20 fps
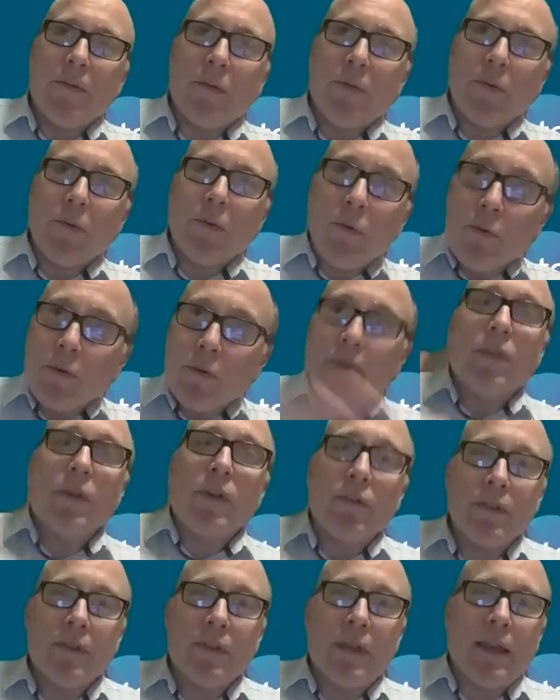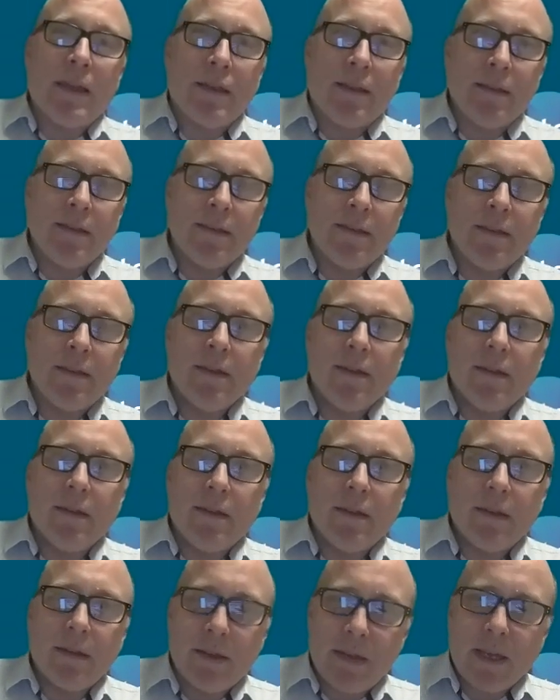all of those things
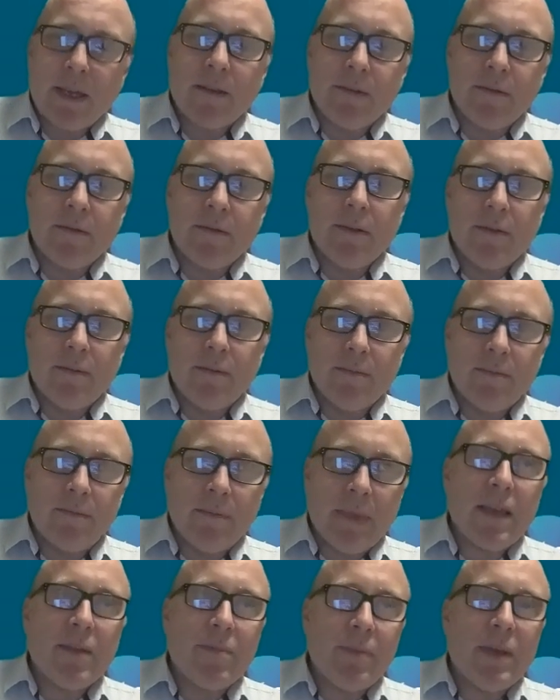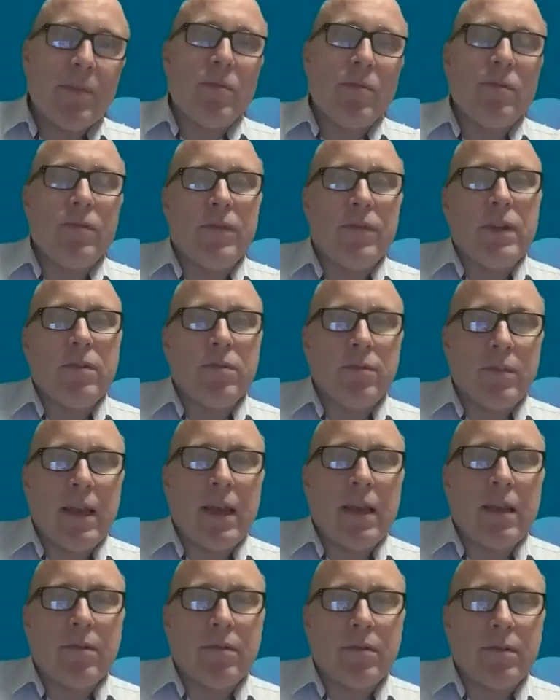can make people feel
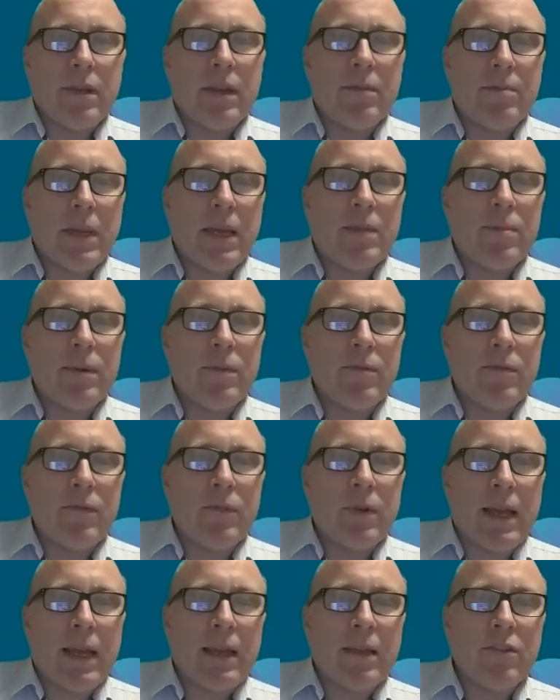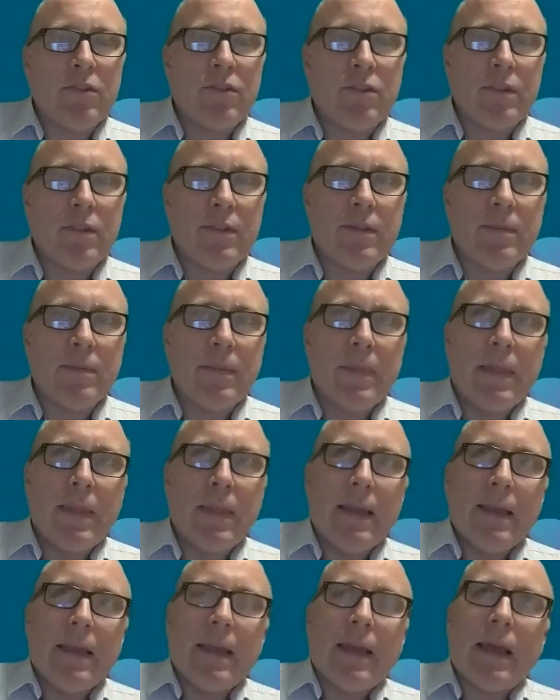down and make people feel anxious.
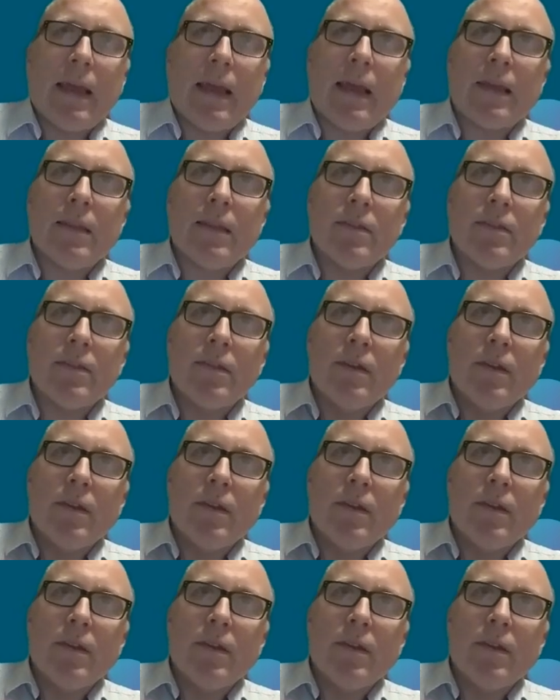And